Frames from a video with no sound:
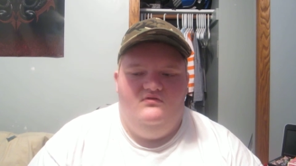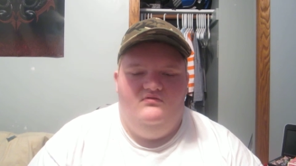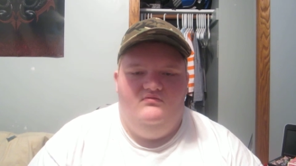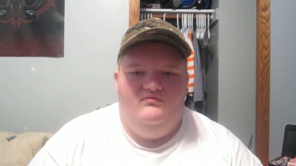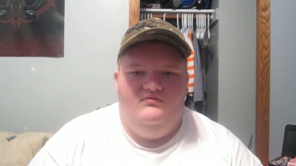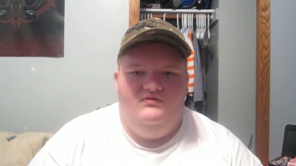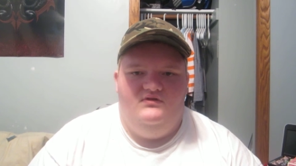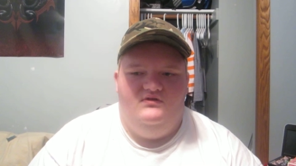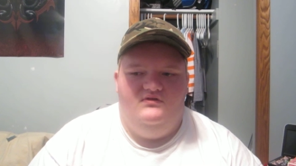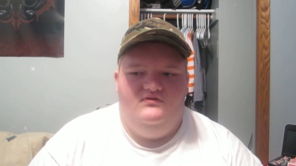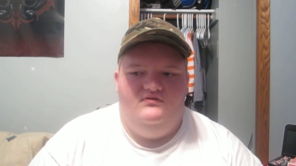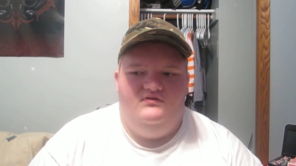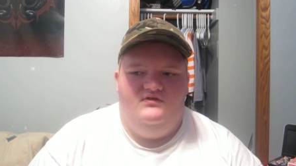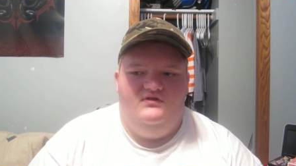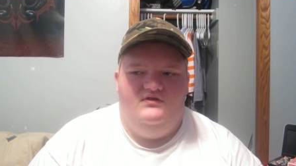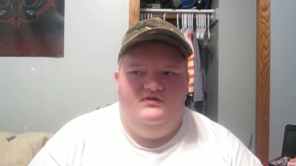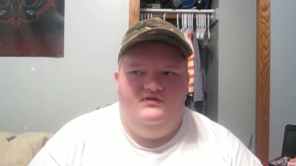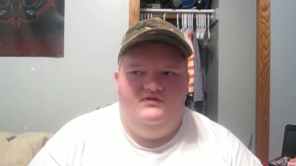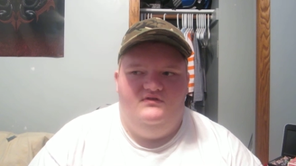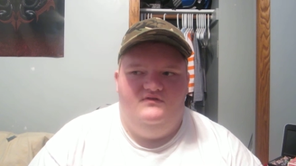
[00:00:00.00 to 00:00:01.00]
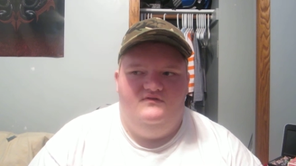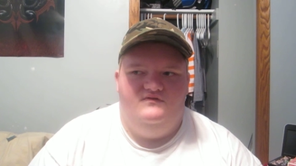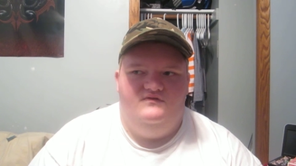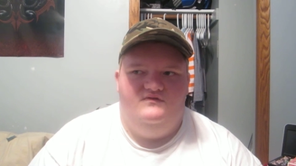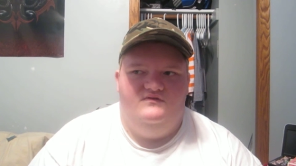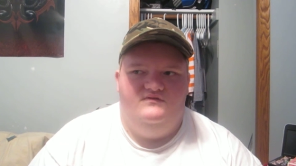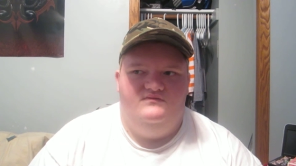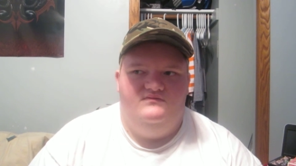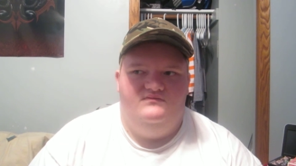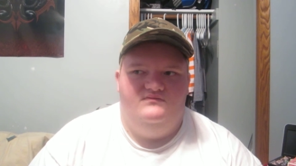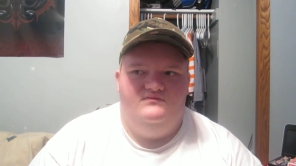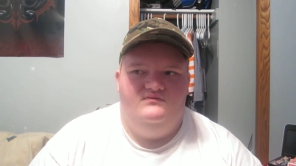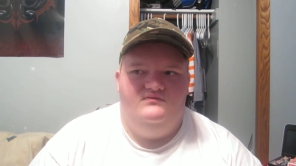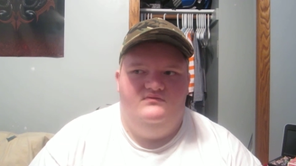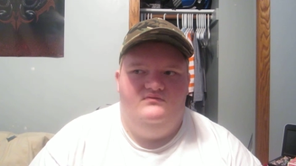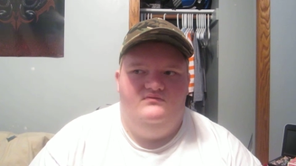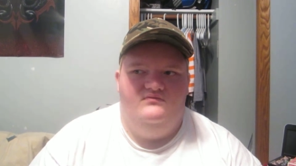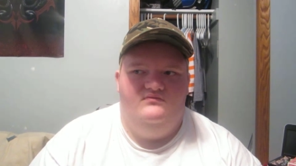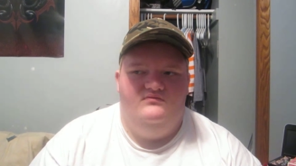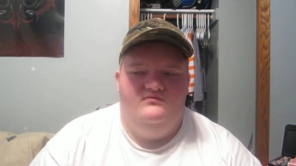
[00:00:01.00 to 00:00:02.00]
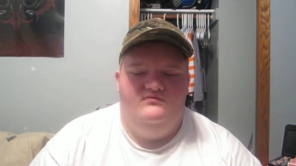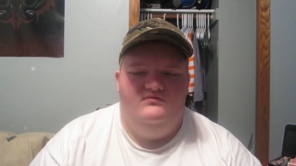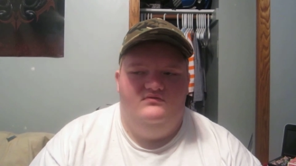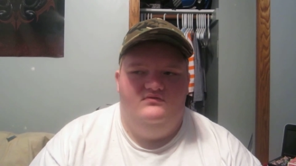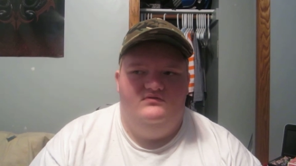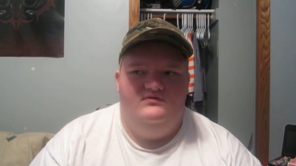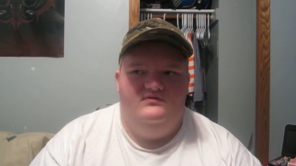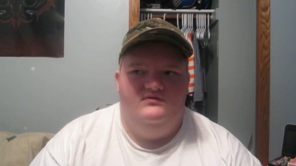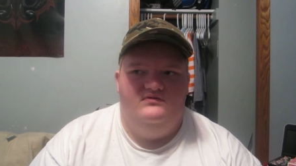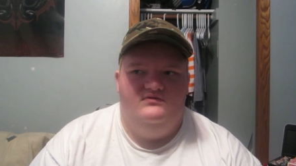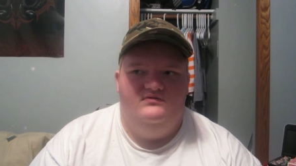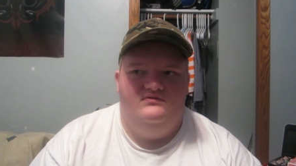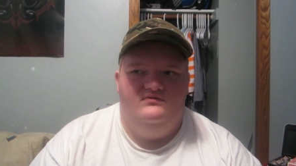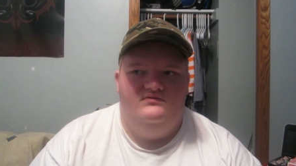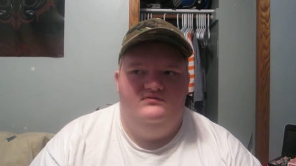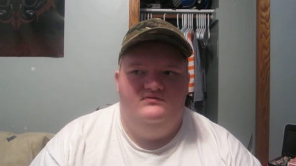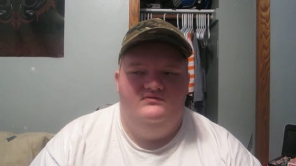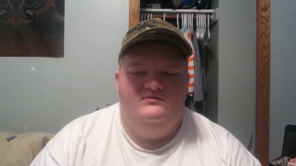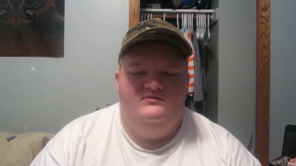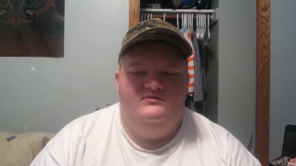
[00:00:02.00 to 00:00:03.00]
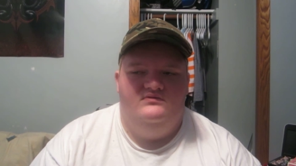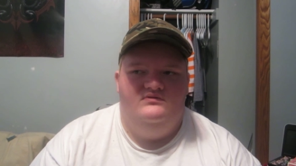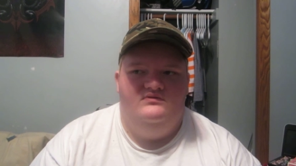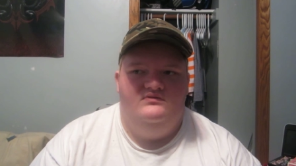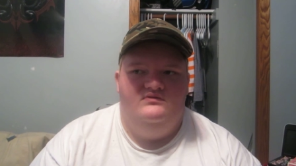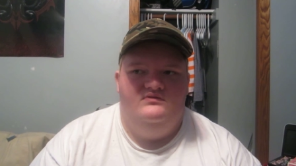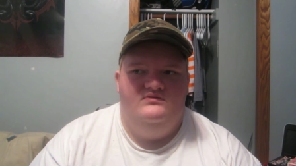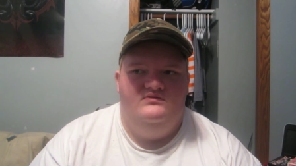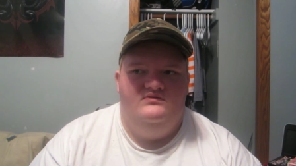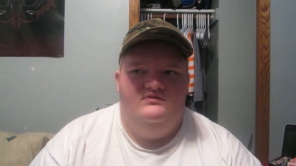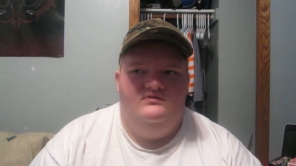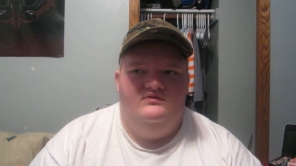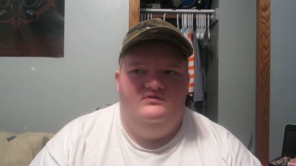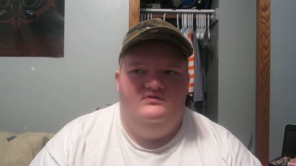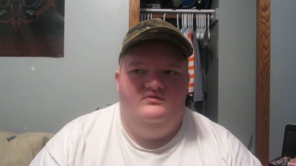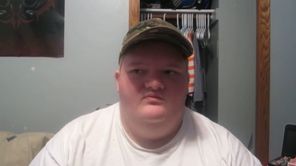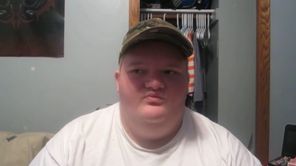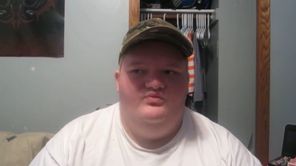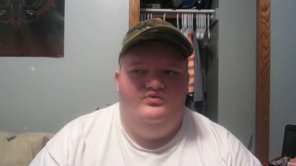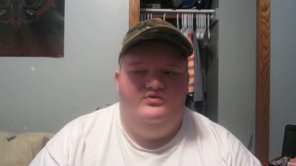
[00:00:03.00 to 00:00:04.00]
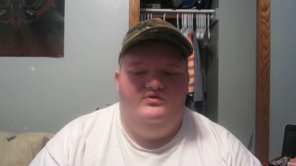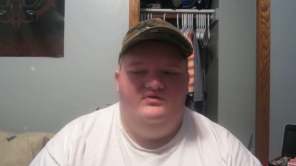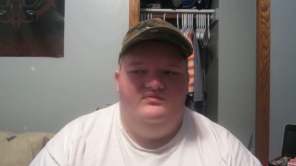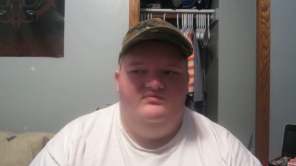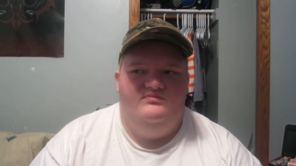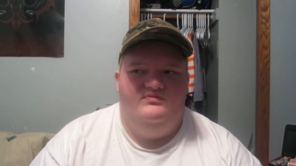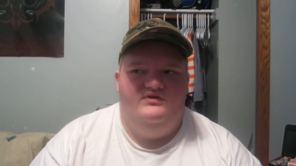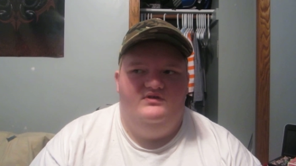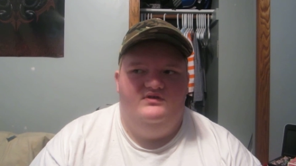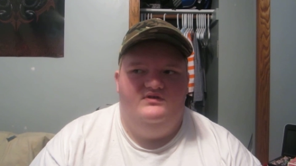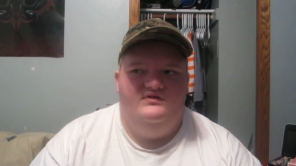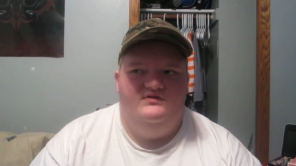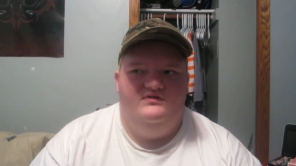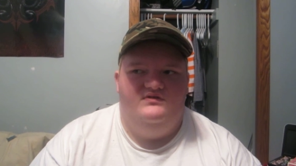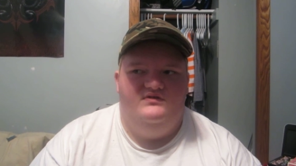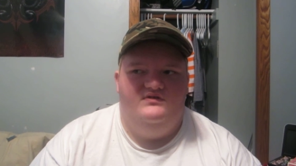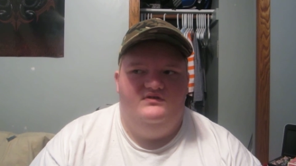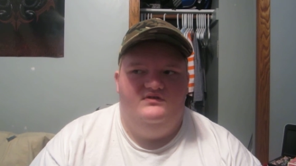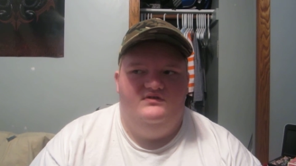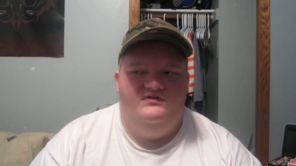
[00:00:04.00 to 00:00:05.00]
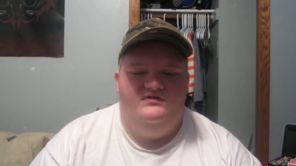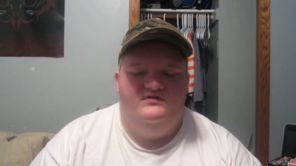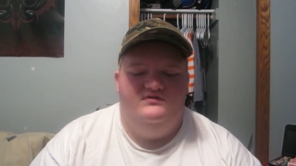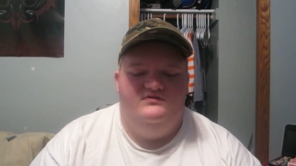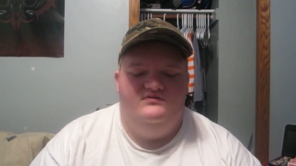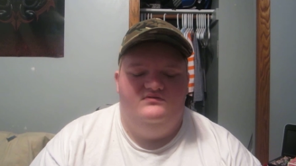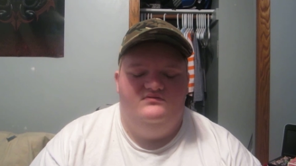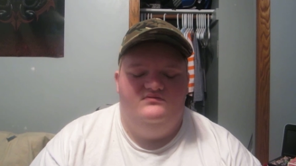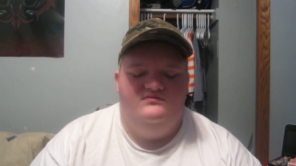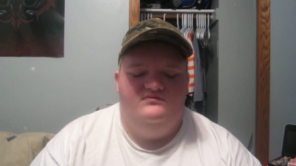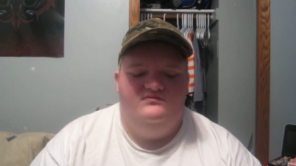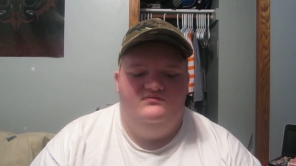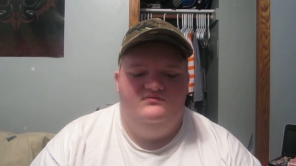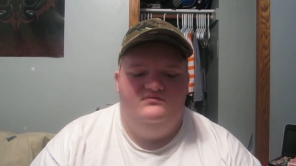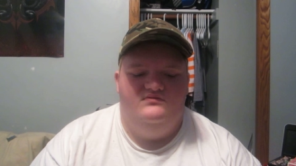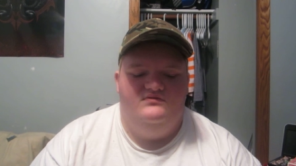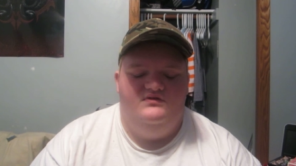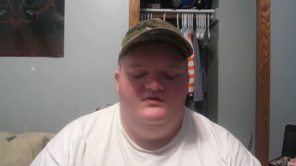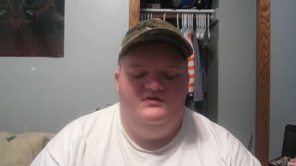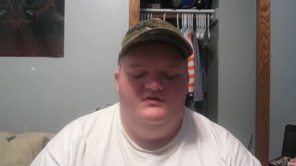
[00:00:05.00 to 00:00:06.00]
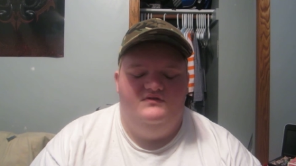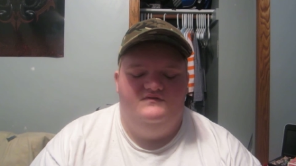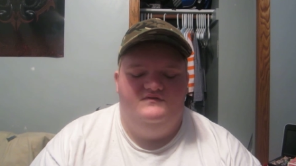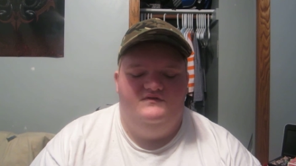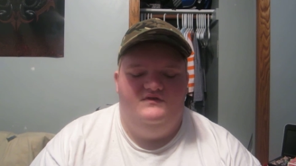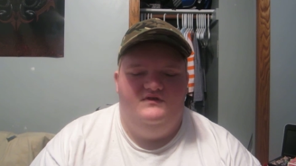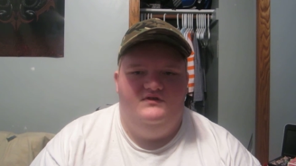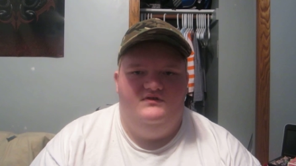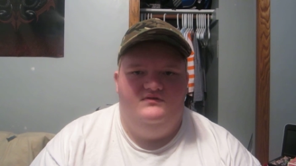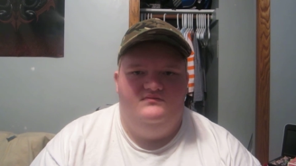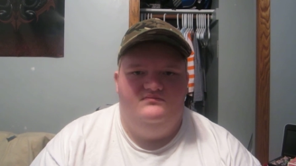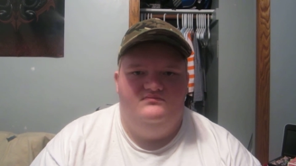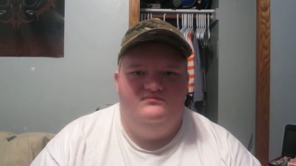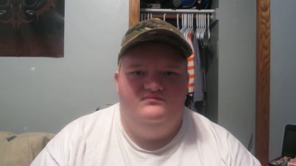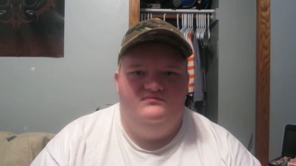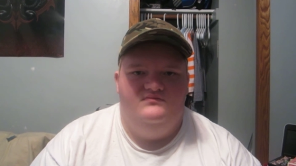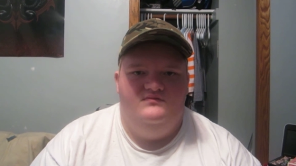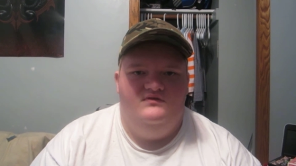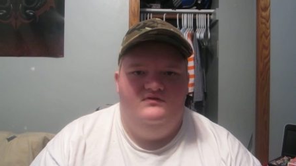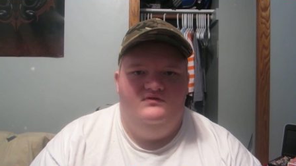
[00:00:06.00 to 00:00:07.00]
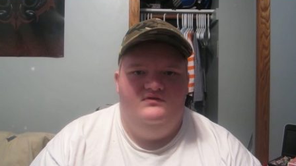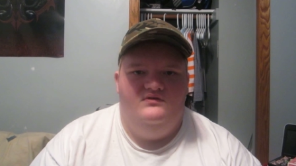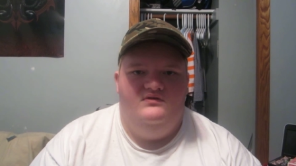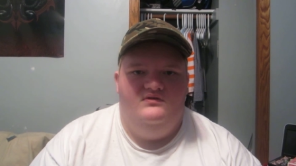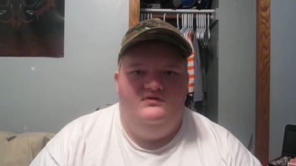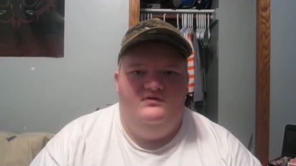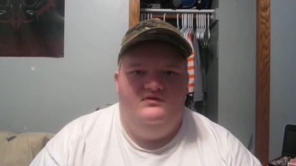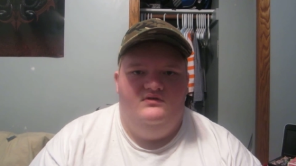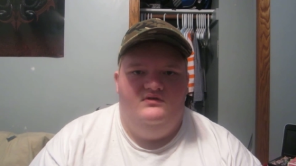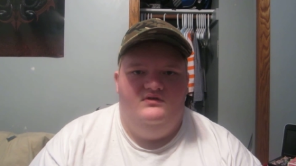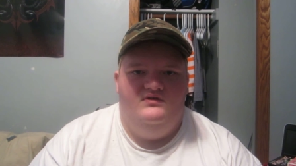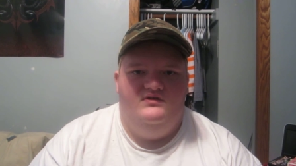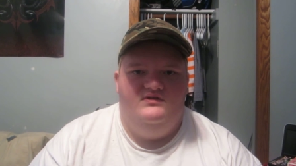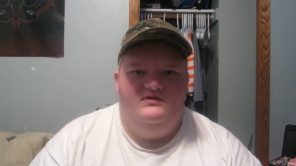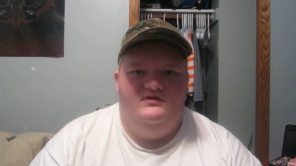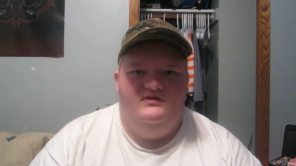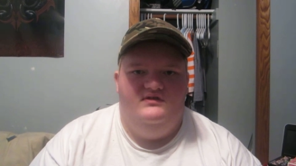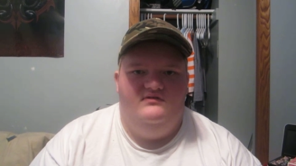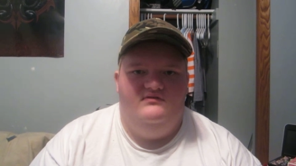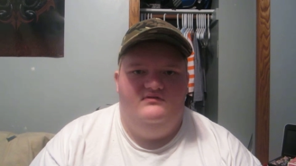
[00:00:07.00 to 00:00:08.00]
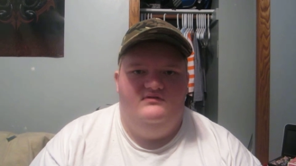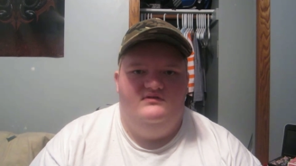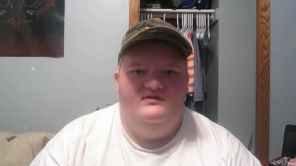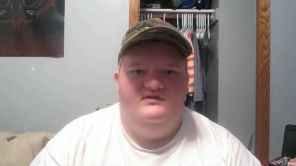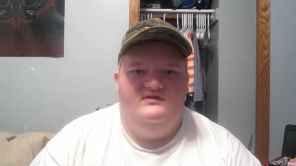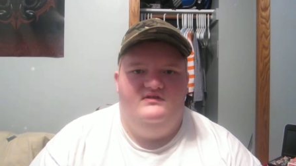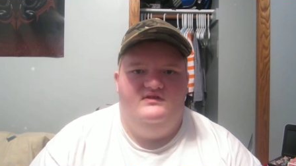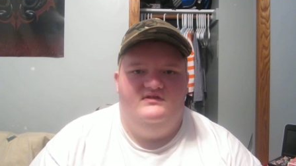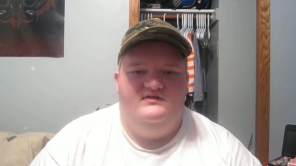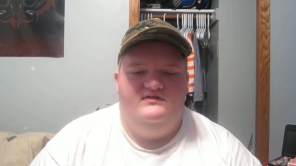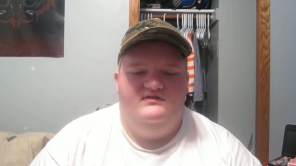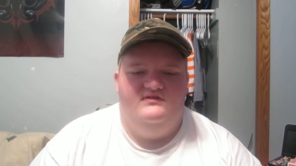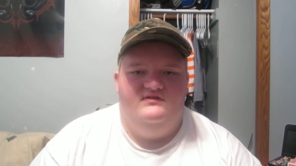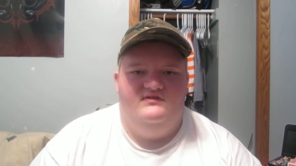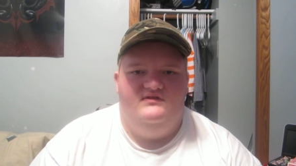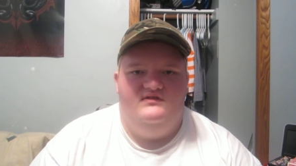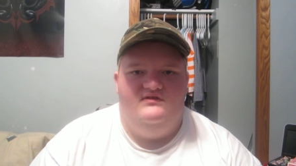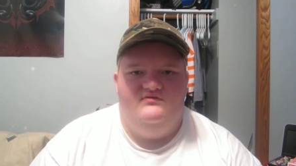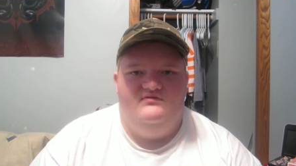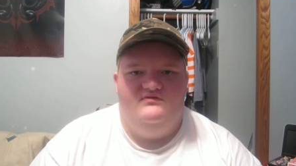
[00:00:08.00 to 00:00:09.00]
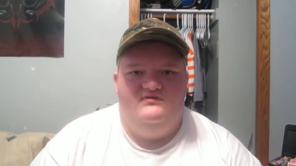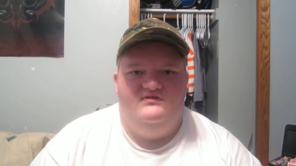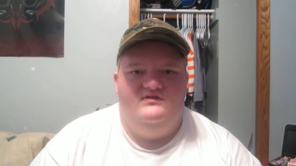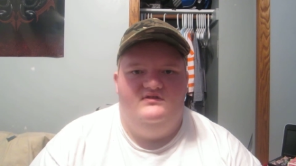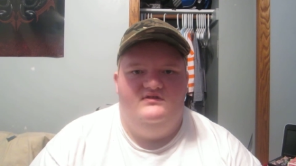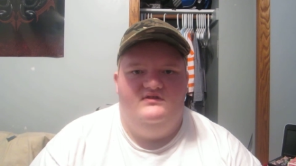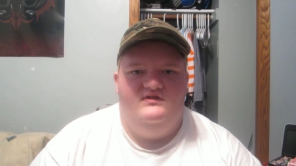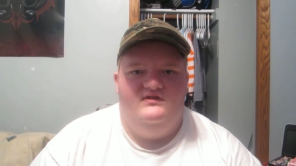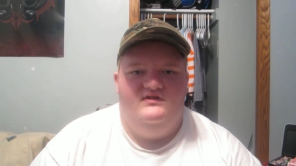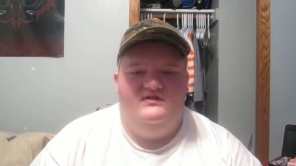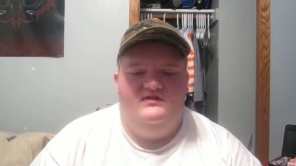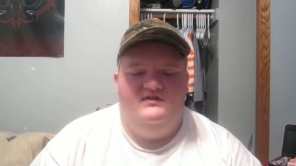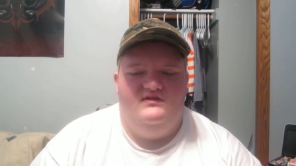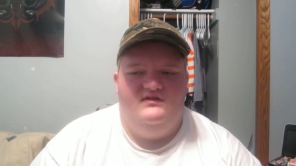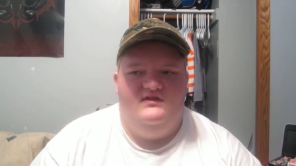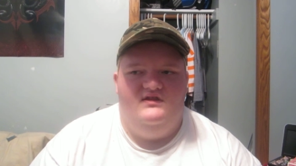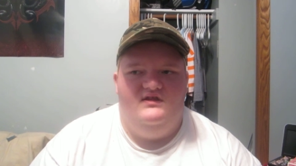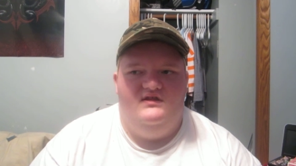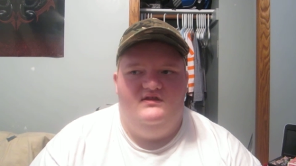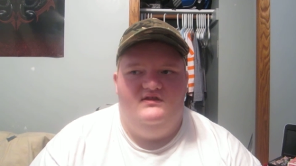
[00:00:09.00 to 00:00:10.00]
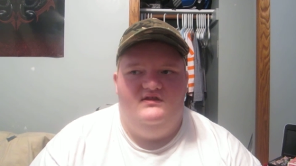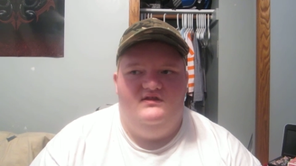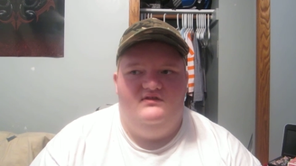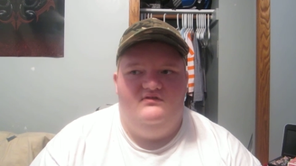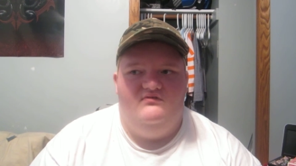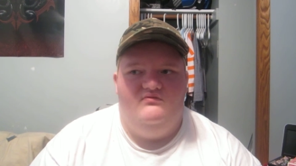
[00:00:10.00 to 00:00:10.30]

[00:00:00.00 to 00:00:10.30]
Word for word: Run out of gas and or pour them back in the can, gas can. No, I did like no, I did the, that like